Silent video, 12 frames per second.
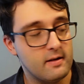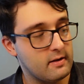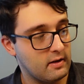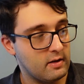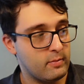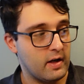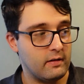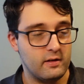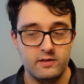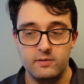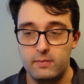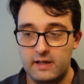to the
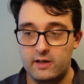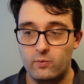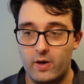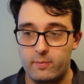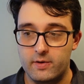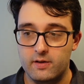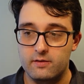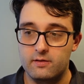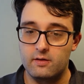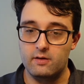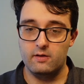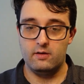bearer's melee weapons.